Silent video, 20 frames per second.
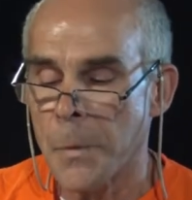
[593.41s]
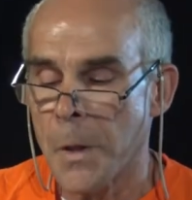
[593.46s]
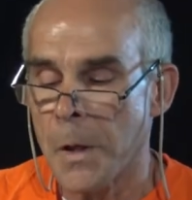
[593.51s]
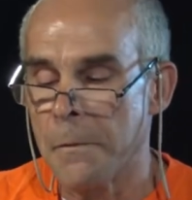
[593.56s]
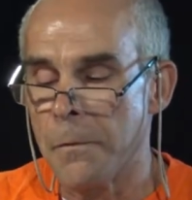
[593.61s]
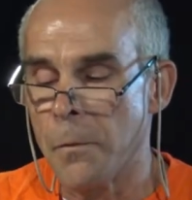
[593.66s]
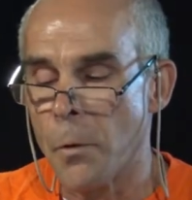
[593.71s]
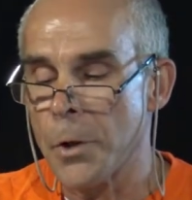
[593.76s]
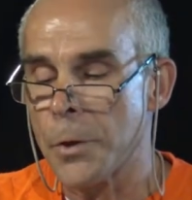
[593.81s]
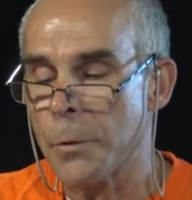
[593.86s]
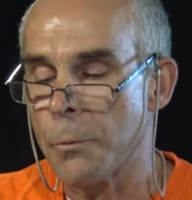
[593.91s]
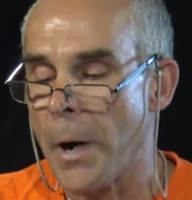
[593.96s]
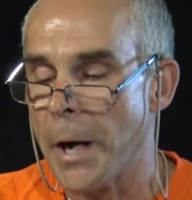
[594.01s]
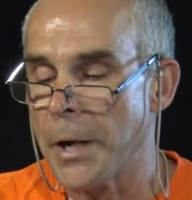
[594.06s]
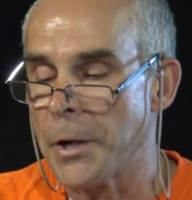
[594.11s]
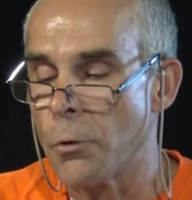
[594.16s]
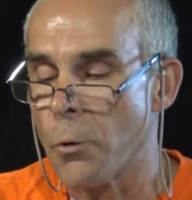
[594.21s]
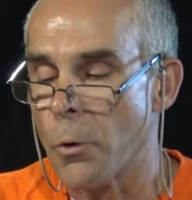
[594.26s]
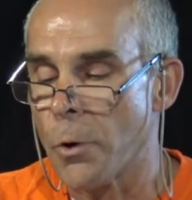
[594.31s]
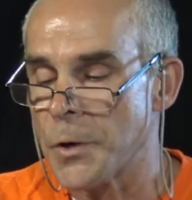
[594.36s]

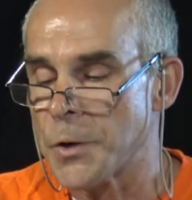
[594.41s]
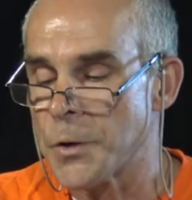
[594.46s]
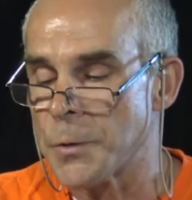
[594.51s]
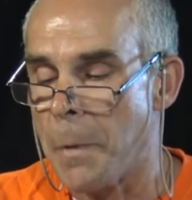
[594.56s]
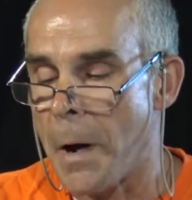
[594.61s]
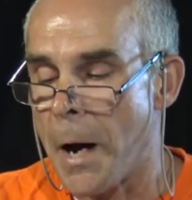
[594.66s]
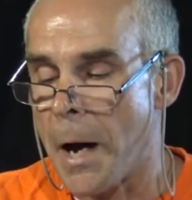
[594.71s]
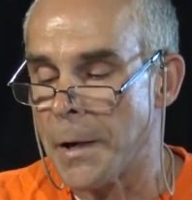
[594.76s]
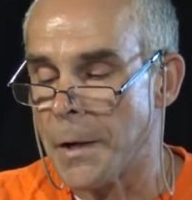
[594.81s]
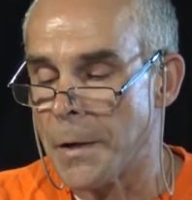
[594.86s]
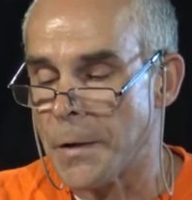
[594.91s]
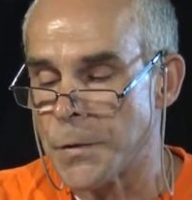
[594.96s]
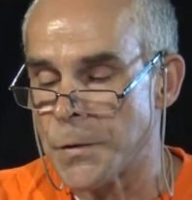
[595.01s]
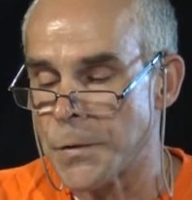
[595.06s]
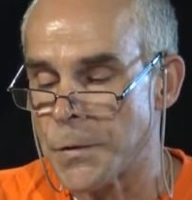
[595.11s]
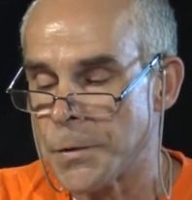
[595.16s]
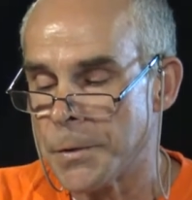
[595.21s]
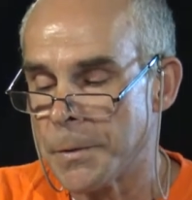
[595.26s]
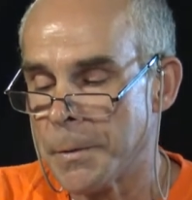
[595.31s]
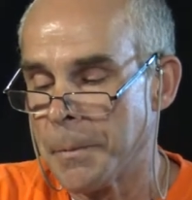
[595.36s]
Forthright
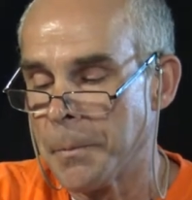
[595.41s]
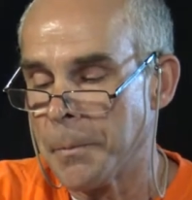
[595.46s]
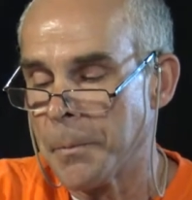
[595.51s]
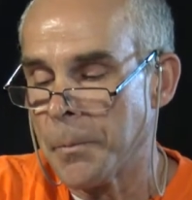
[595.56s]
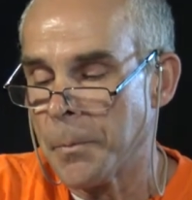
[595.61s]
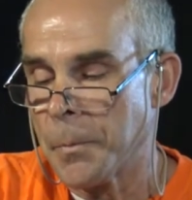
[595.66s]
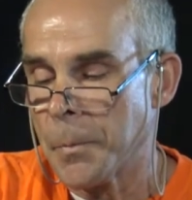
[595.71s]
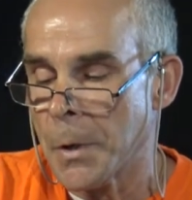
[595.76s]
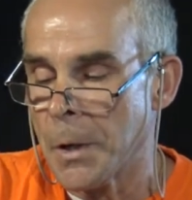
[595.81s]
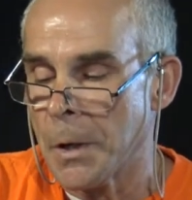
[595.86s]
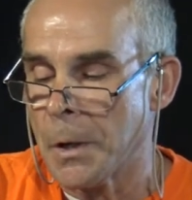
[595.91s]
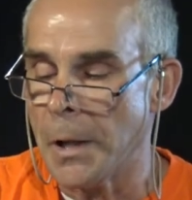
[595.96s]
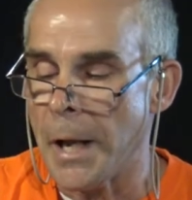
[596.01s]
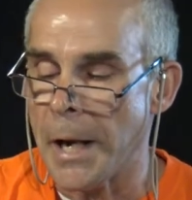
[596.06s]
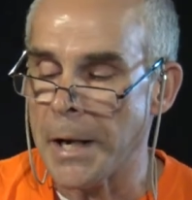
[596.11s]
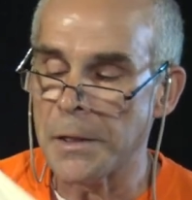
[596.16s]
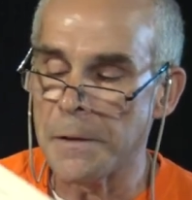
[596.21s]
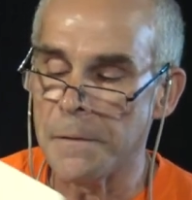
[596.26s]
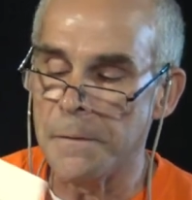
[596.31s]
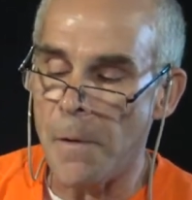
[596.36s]
correspondence
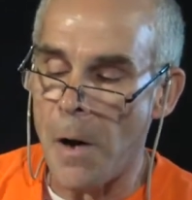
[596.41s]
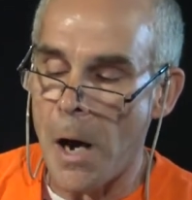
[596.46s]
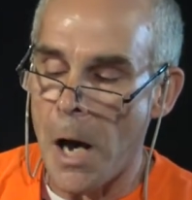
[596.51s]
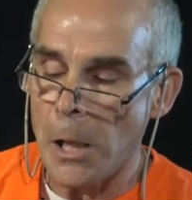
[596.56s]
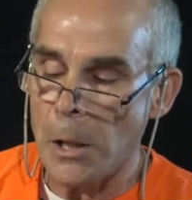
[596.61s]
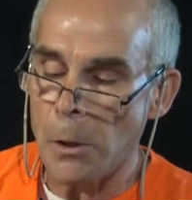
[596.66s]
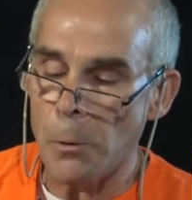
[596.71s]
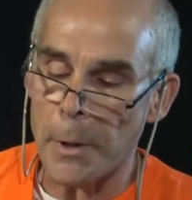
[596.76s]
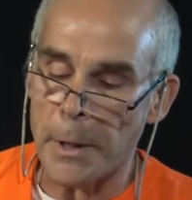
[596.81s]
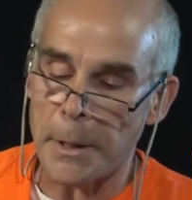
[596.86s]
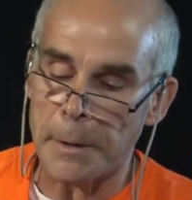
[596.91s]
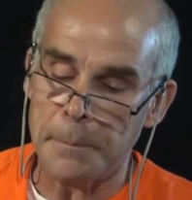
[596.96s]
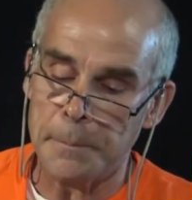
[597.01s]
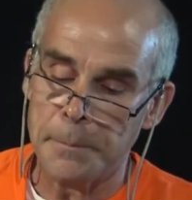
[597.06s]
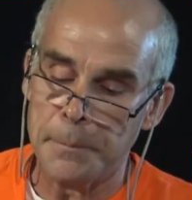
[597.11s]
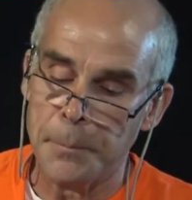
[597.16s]
like the following,